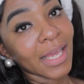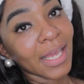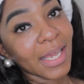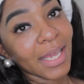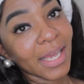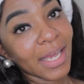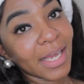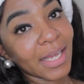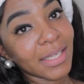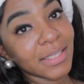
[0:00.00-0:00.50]

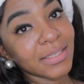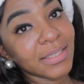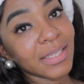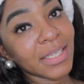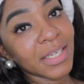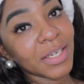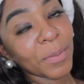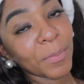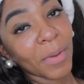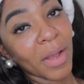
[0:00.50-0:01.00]
and
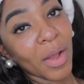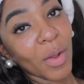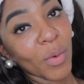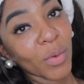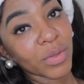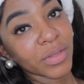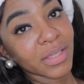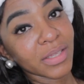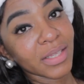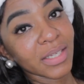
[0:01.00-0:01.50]
think about
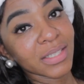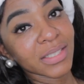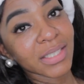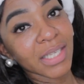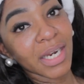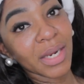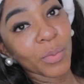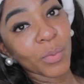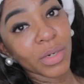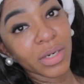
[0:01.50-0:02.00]
all the things
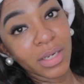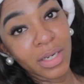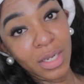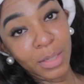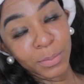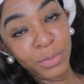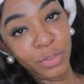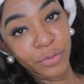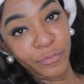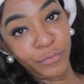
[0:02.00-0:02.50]
that I want to
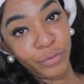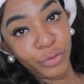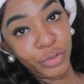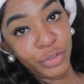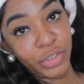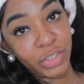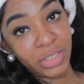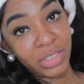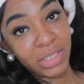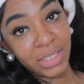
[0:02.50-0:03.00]
come to
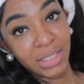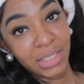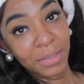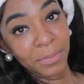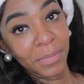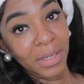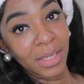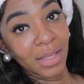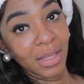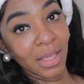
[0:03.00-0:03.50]
fruition
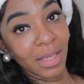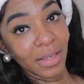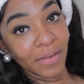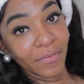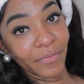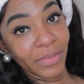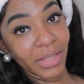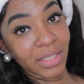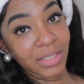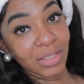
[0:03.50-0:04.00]
in my
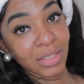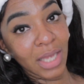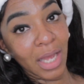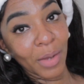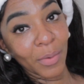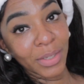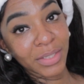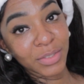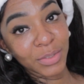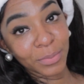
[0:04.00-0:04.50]
life. That's
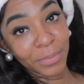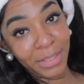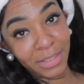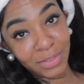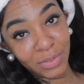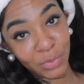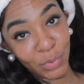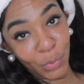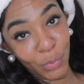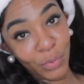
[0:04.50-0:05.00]
how I do
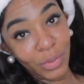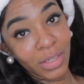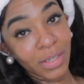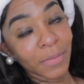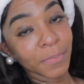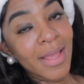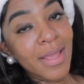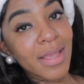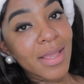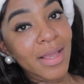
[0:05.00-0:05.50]
my soak.
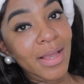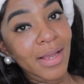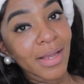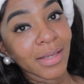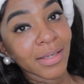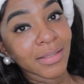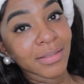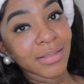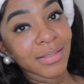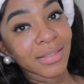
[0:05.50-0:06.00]

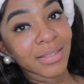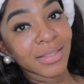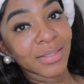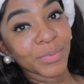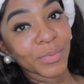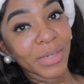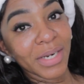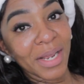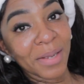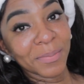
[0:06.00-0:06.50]
And
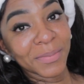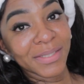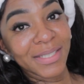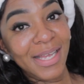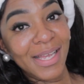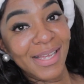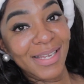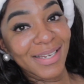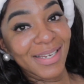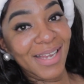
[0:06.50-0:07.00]
when I'm
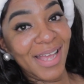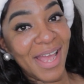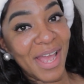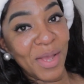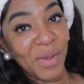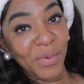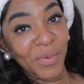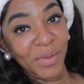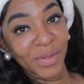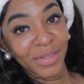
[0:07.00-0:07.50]
done,
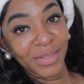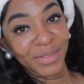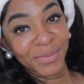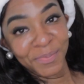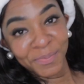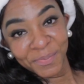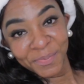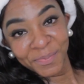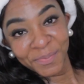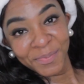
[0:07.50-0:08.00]
I
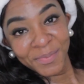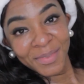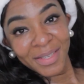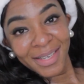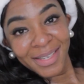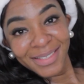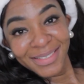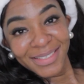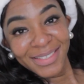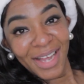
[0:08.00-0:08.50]
will
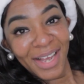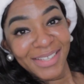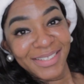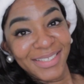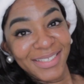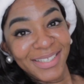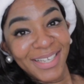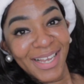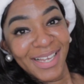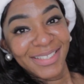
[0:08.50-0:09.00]
talk
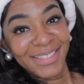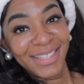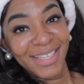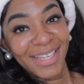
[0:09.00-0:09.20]
to you guys